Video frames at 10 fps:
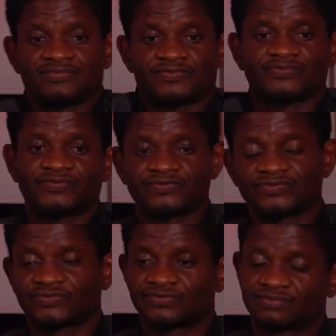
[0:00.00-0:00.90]
UK to
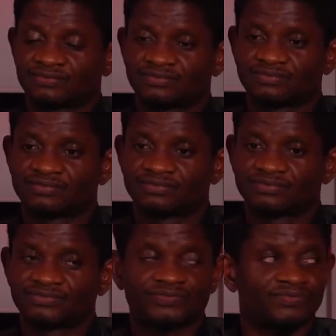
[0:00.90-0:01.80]
hmm.
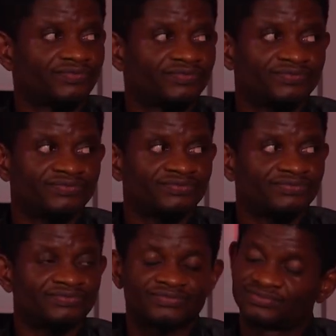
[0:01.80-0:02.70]
another to
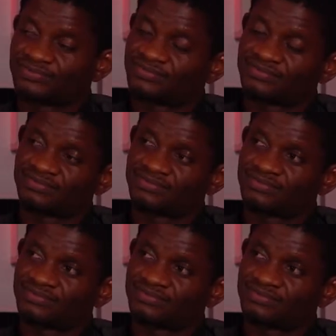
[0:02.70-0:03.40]
another country.